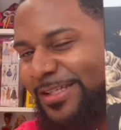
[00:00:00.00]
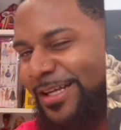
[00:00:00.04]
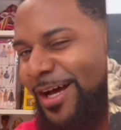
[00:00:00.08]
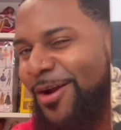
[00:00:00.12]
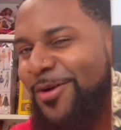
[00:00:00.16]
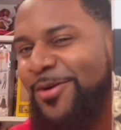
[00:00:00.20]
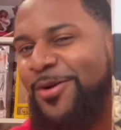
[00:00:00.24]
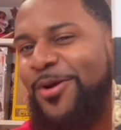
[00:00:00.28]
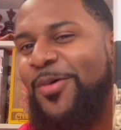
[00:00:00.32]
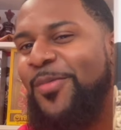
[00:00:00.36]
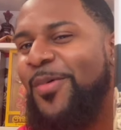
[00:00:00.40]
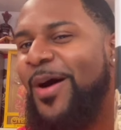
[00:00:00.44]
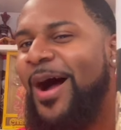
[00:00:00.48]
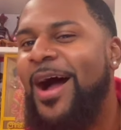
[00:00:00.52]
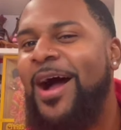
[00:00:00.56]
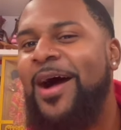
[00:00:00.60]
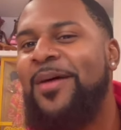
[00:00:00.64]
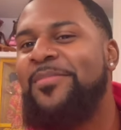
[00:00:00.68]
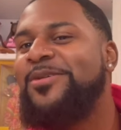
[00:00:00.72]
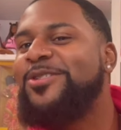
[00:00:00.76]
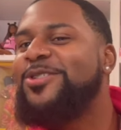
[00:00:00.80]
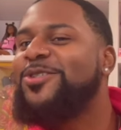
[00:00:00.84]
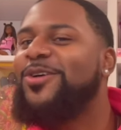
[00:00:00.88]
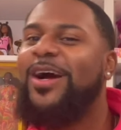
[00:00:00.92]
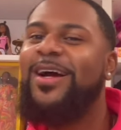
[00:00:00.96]
I don't know why
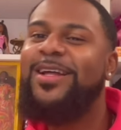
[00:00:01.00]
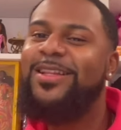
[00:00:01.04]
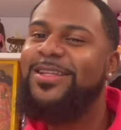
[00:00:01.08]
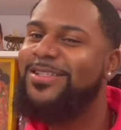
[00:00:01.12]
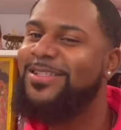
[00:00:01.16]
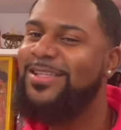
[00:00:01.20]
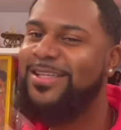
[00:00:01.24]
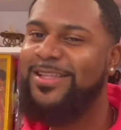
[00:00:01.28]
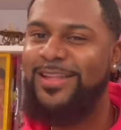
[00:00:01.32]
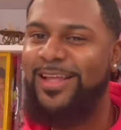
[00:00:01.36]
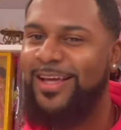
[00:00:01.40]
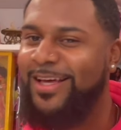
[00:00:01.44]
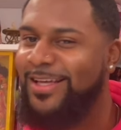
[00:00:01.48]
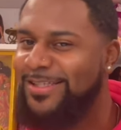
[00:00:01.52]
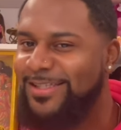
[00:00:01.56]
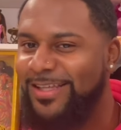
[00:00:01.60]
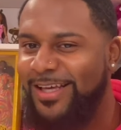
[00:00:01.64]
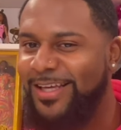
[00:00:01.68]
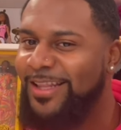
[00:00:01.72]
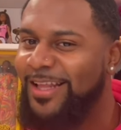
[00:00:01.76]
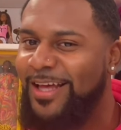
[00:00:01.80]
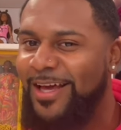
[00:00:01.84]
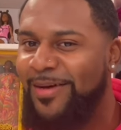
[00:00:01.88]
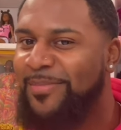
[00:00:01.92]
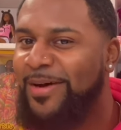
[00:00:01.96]
I'm attracted to things
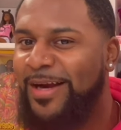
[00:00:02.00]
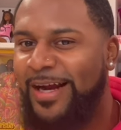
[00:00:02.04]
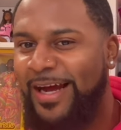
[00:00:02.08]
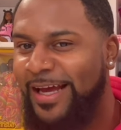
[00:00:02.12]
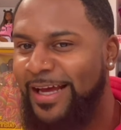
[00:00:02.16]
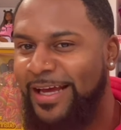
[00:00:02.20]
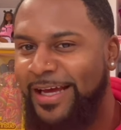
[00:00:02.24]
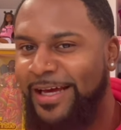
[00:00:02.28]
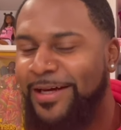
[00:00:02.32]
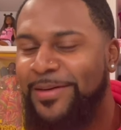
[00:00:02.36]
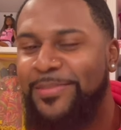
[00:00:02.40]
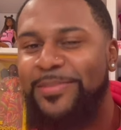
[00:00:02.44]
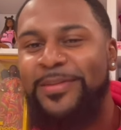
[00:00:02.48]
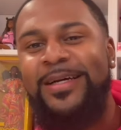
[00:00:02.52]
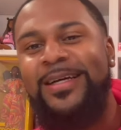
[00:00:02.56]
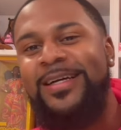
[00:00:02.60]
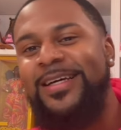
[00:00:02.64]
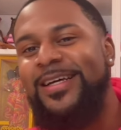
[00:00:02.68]
like that, but I am.